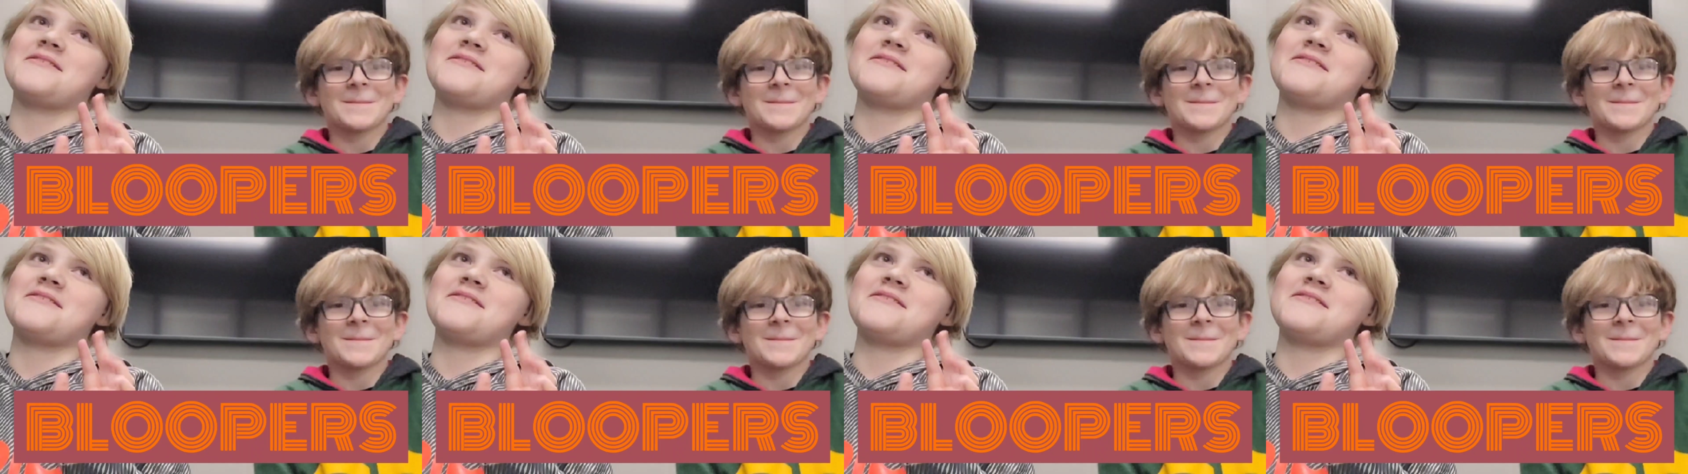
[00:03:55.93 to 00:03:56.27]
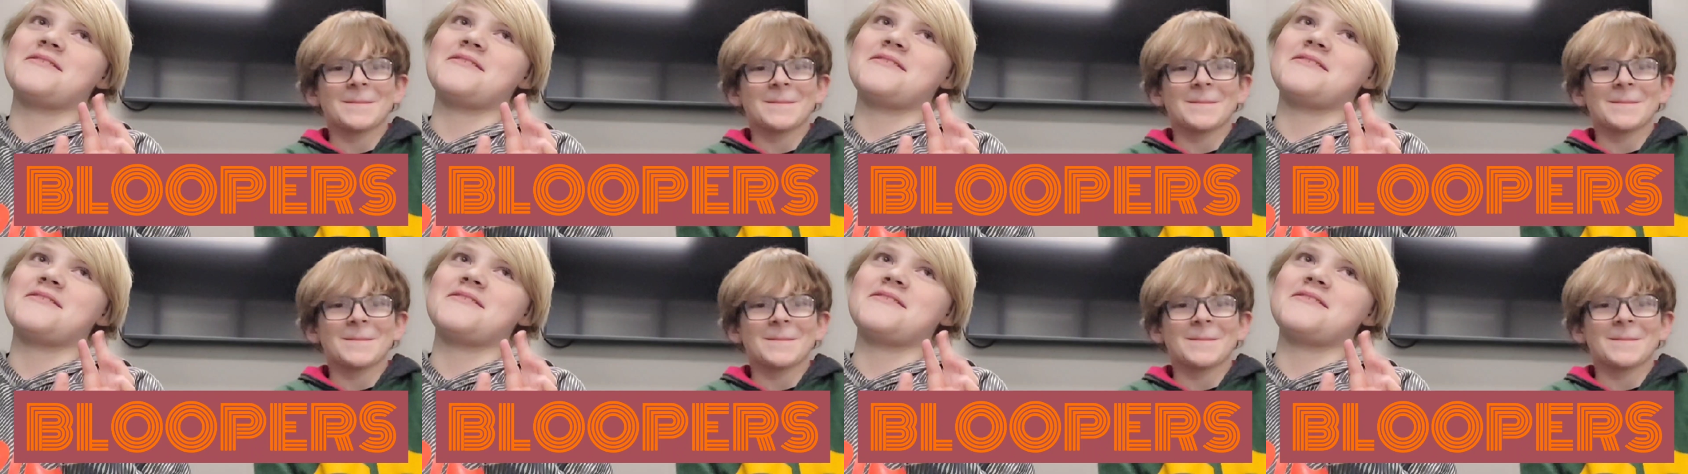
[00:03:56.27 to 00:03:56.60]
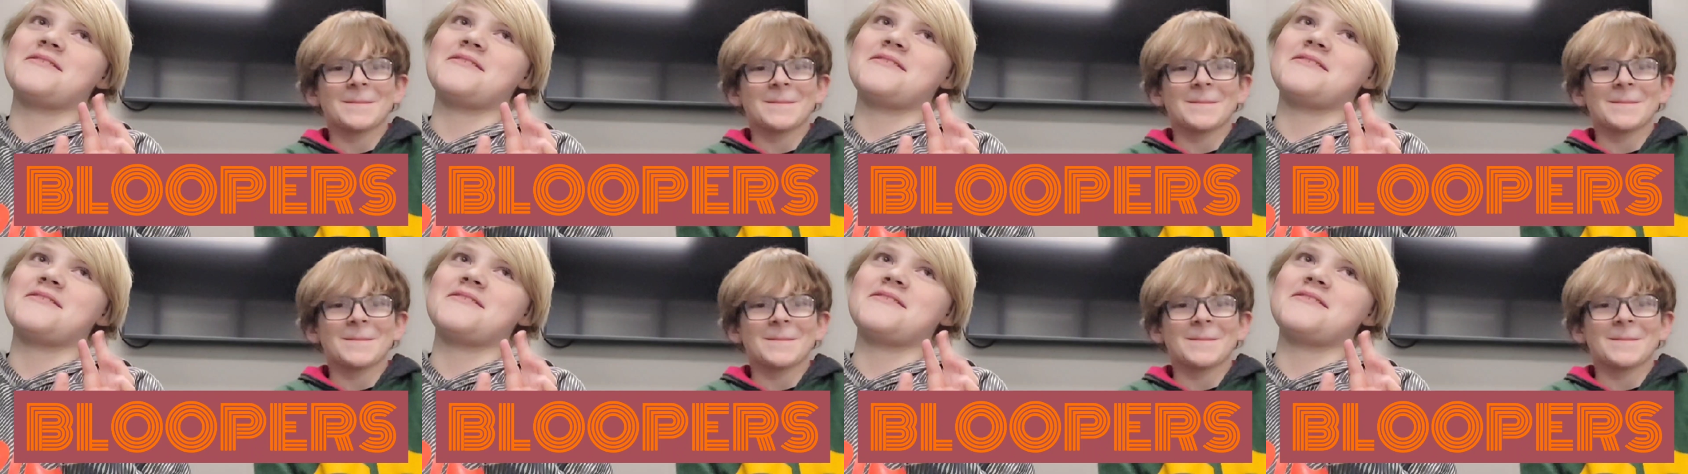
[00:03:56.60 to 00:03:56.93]

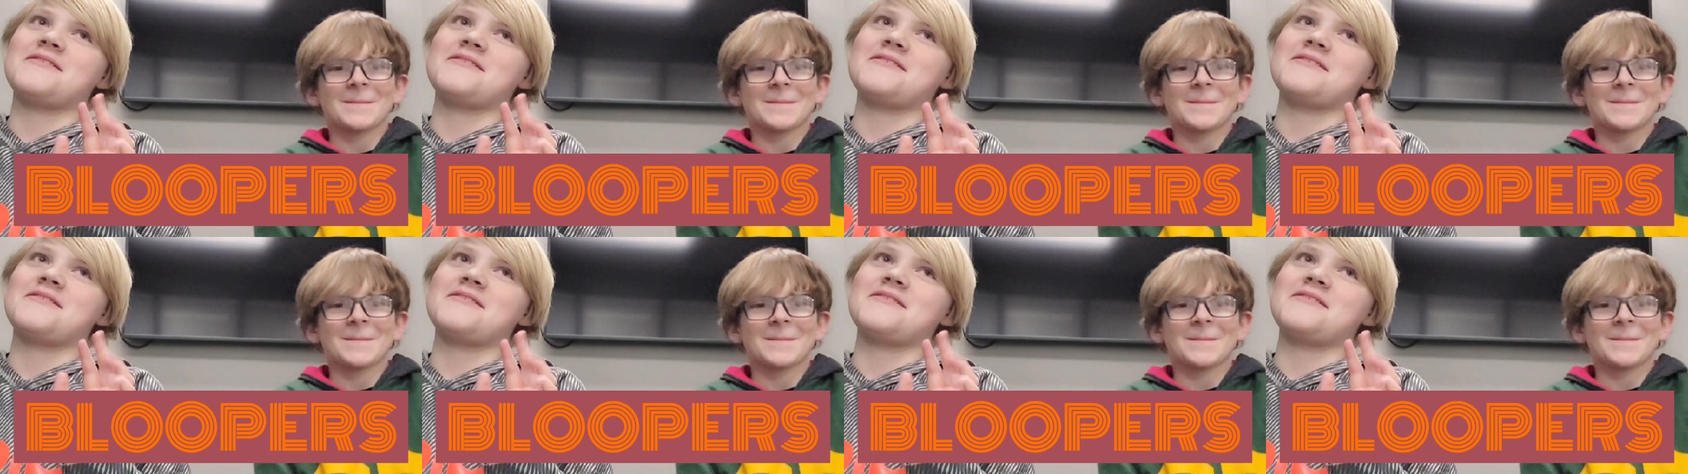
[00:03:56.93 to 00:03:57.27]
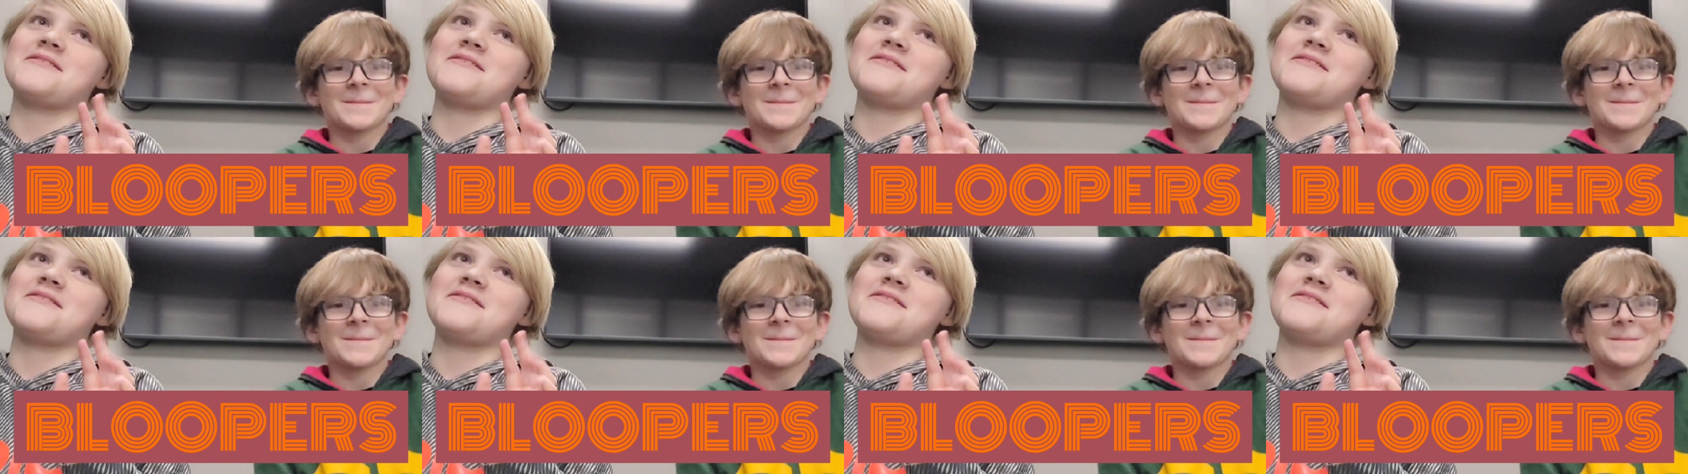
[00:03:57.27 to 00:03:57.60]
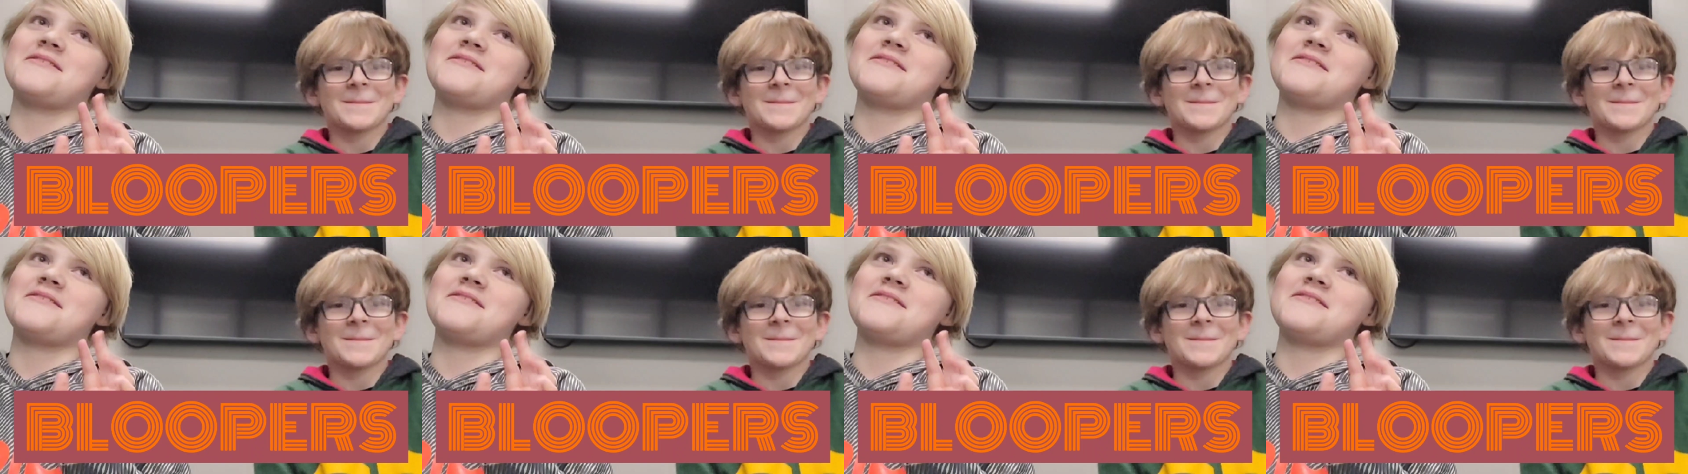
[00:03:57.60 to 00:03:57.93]

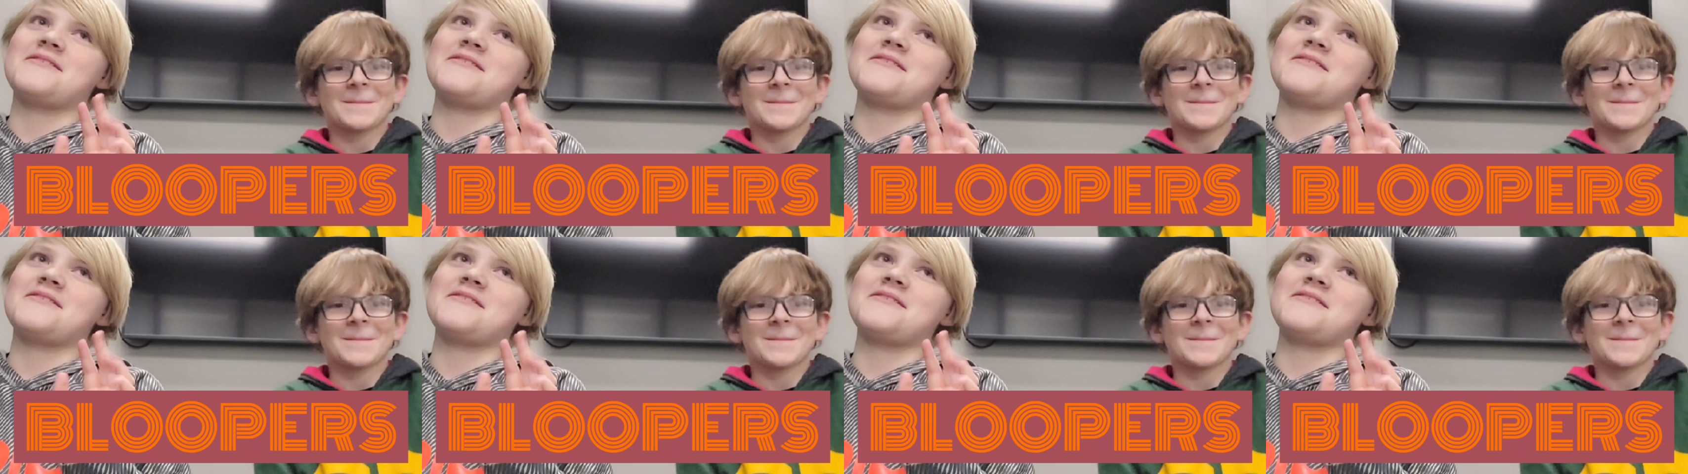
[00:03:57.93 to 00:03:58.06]
(no one is talking)